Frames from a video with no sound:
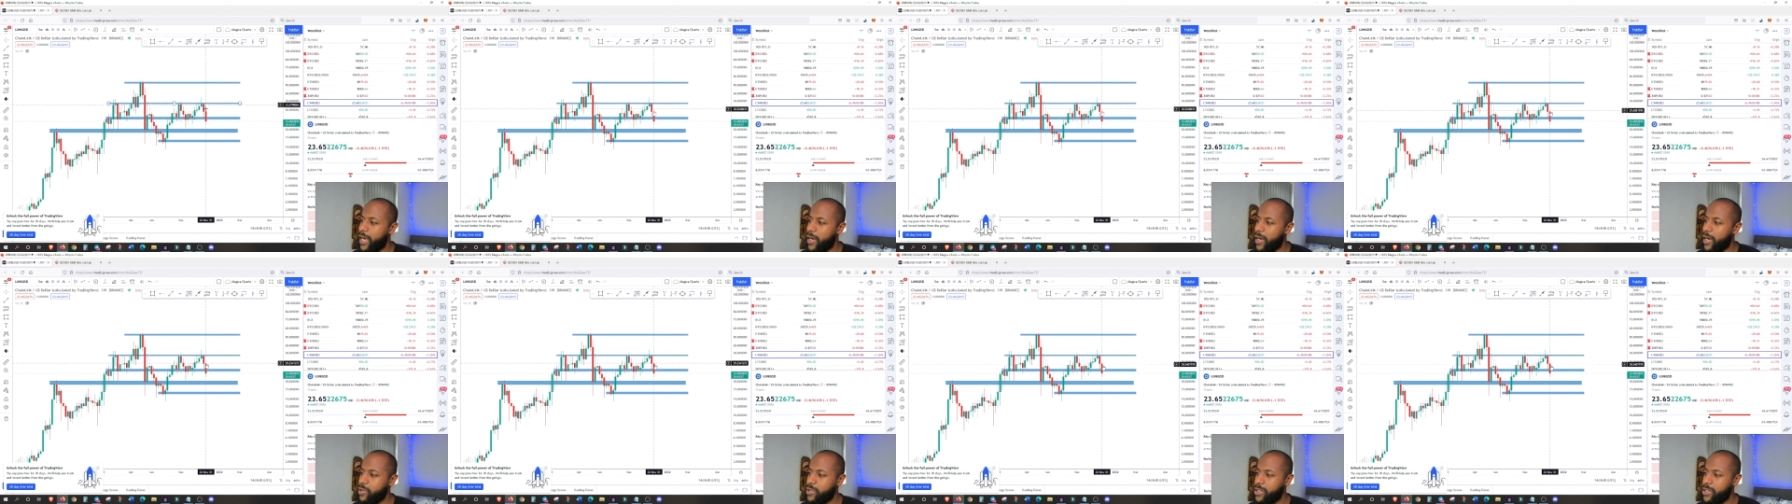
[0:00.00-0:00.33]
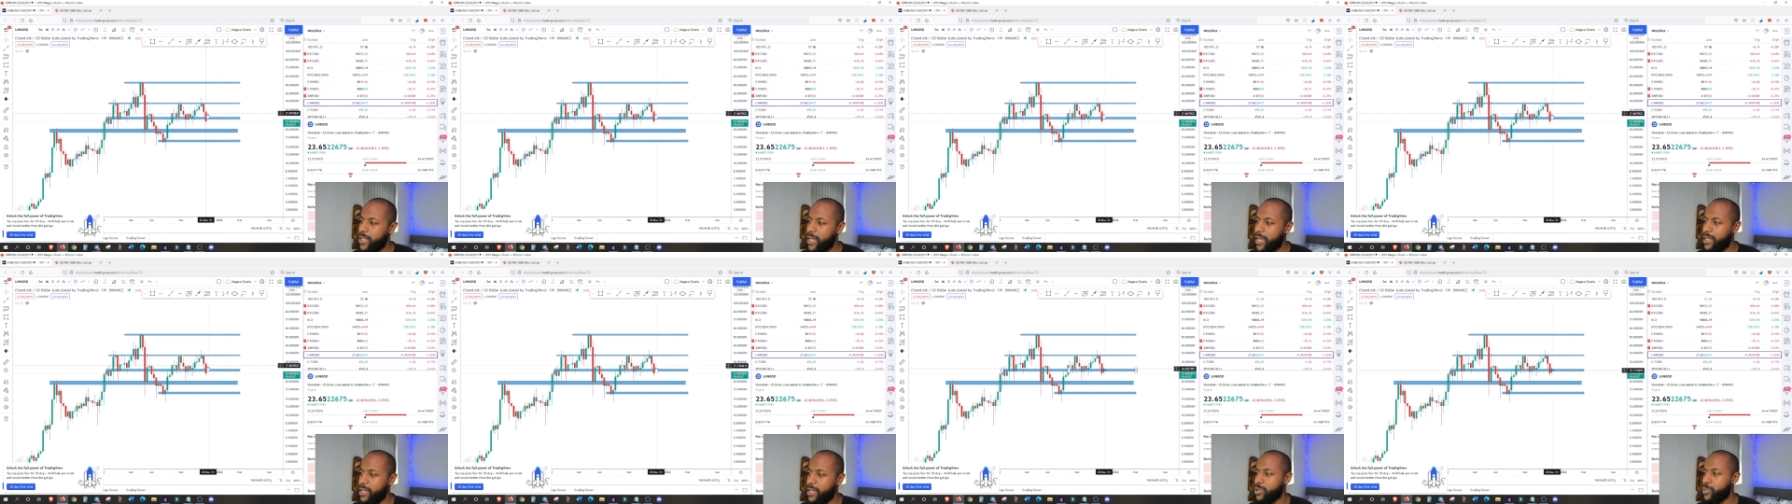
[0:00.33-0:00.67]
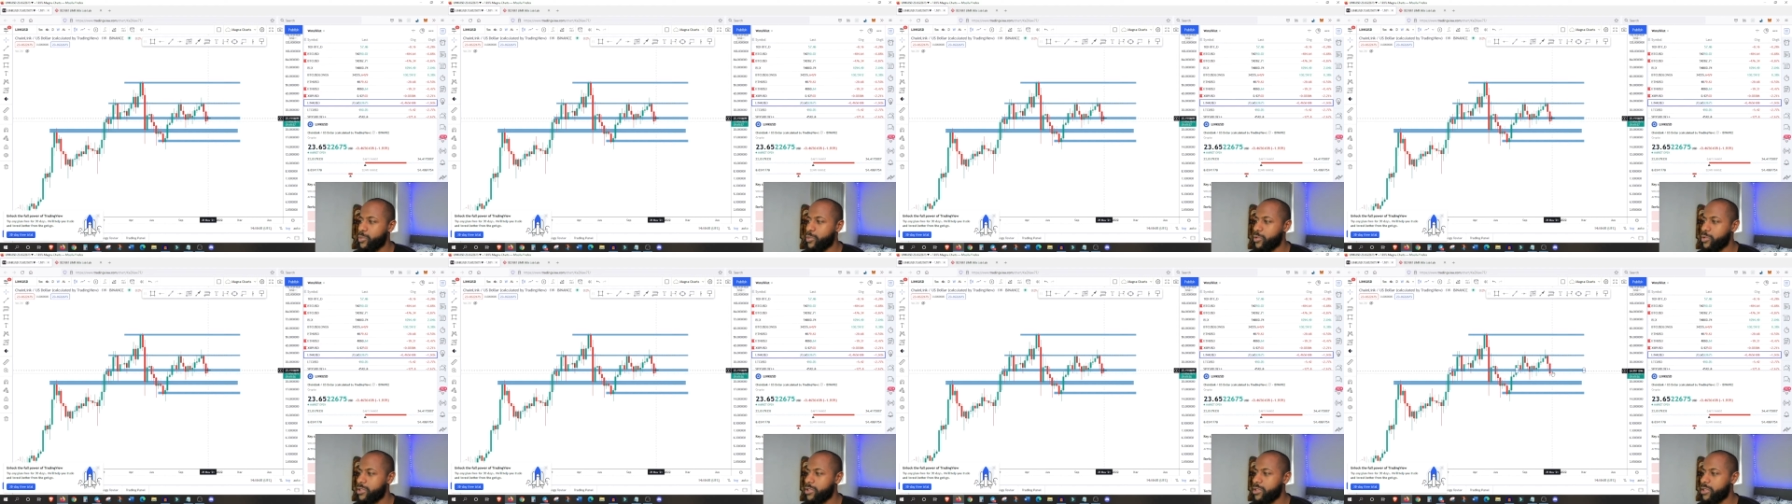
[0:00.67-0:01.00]
and now it's
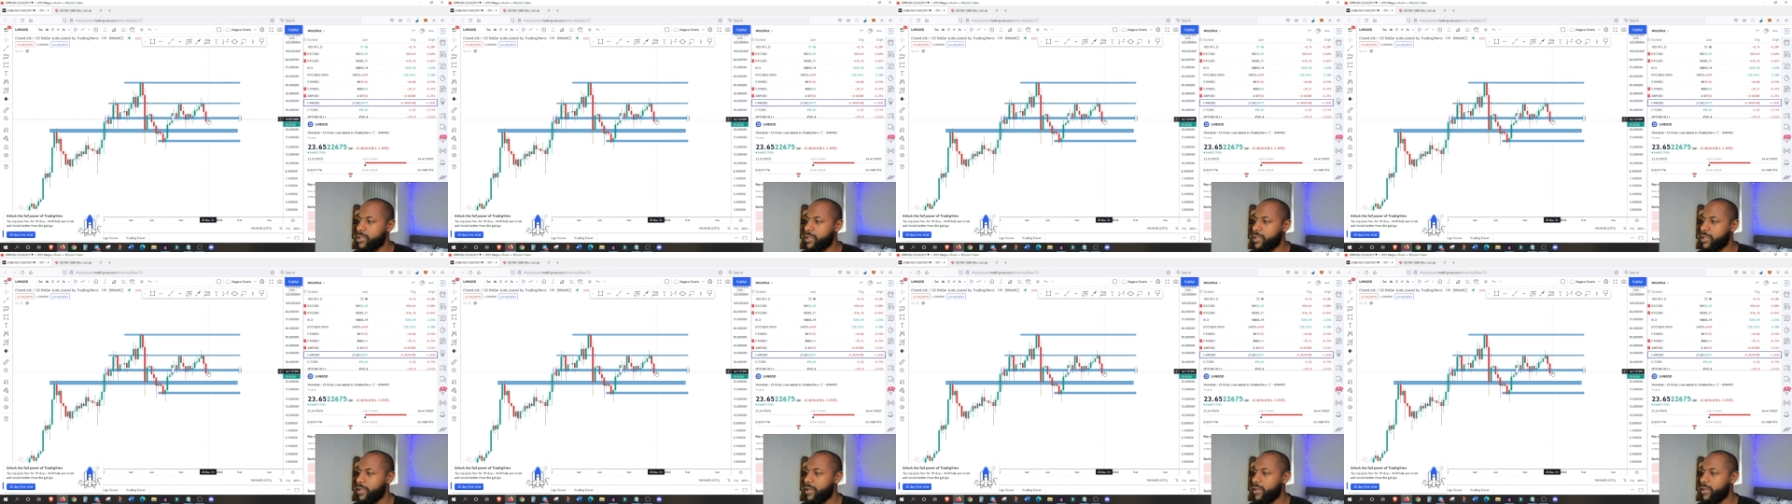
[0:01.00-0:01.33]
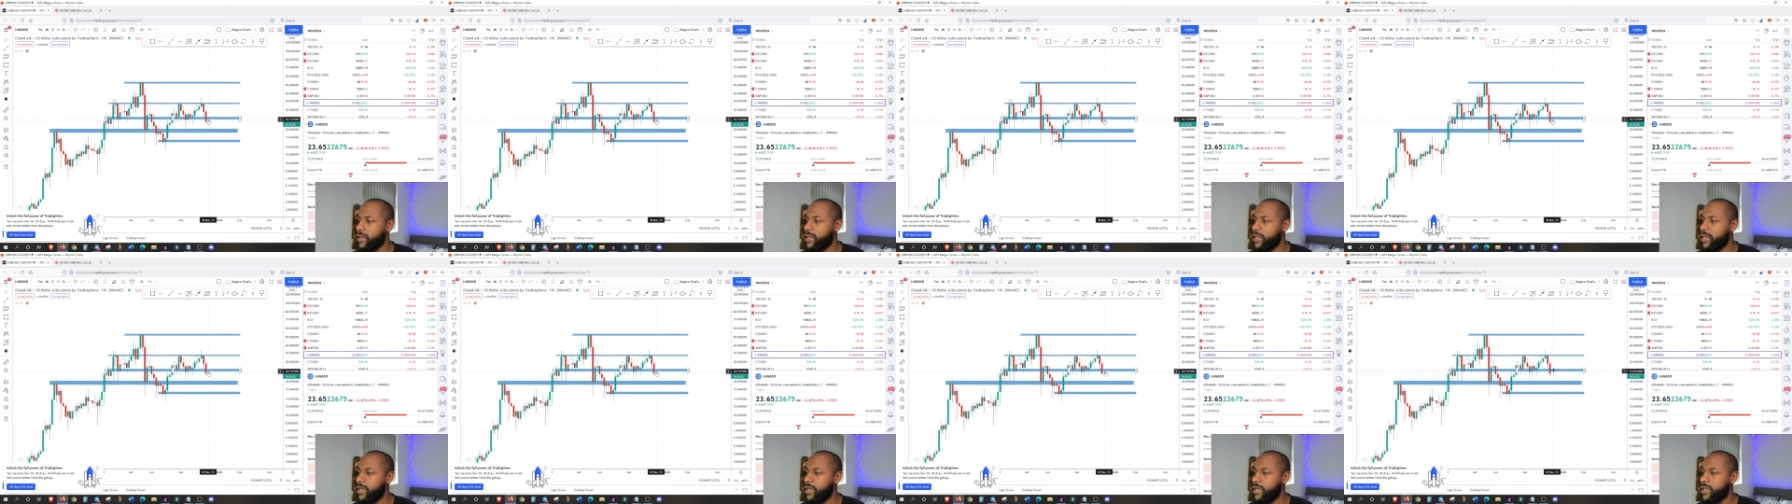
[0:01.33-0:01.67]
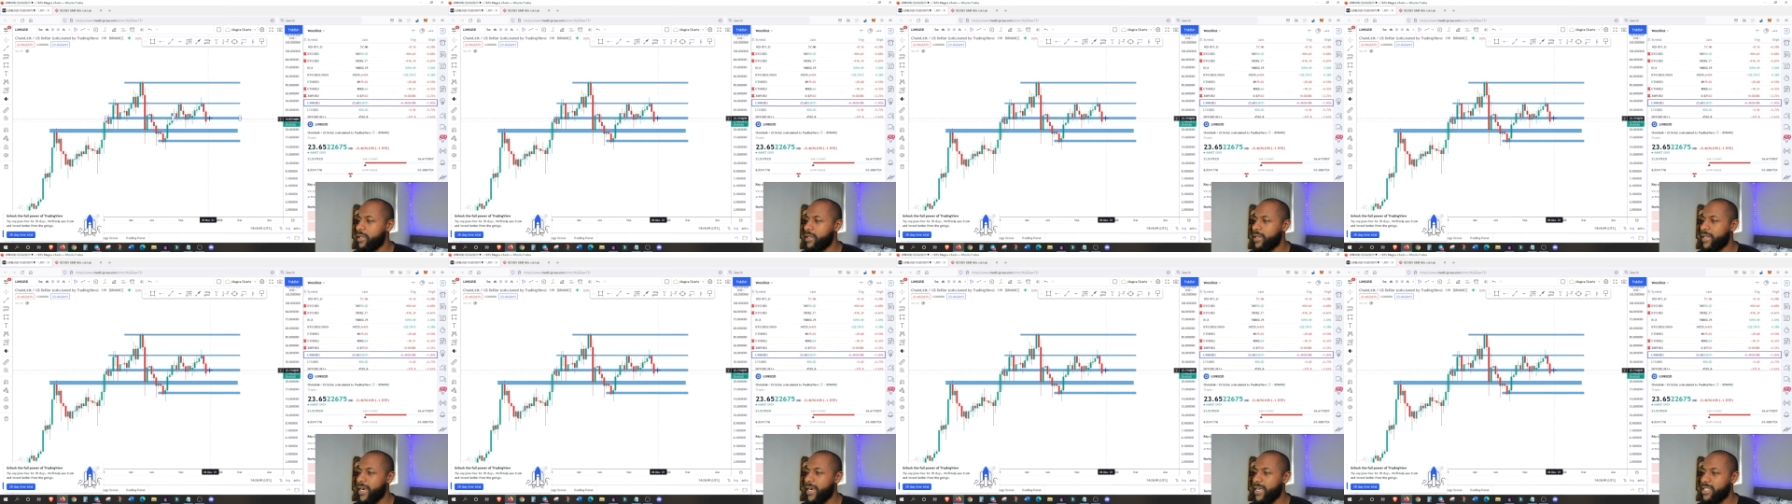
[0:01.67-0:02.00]
headed towards
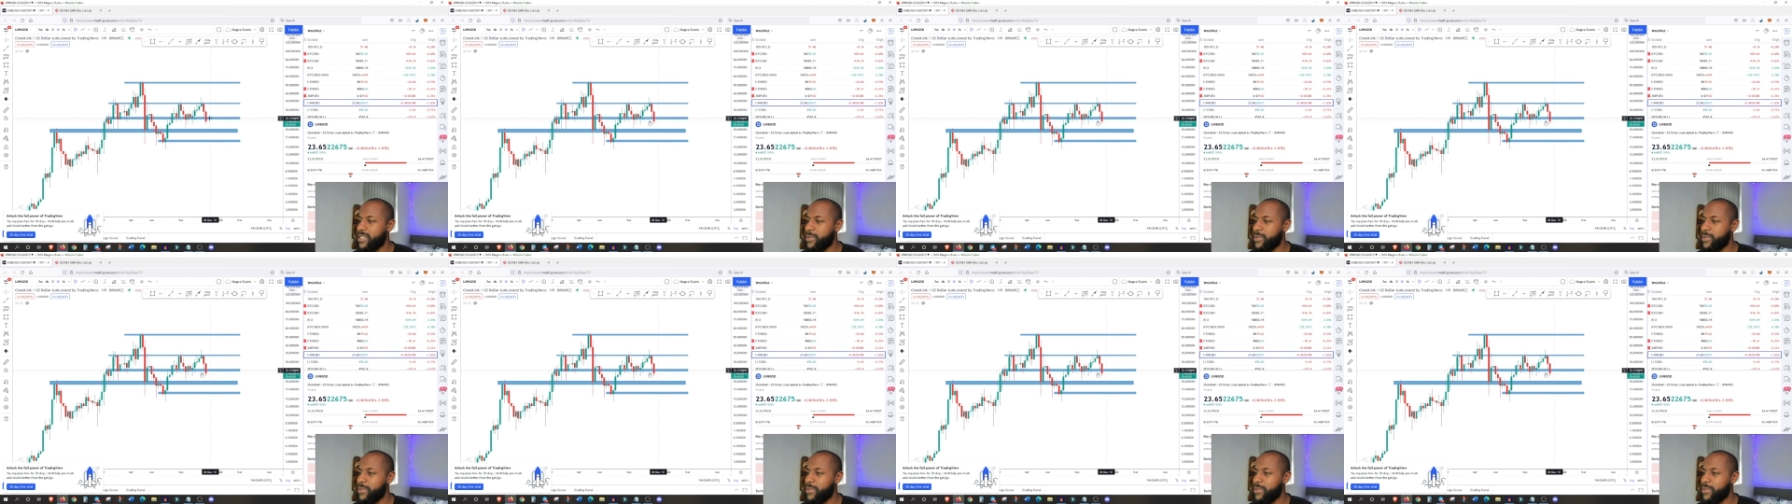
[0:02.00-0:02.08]
the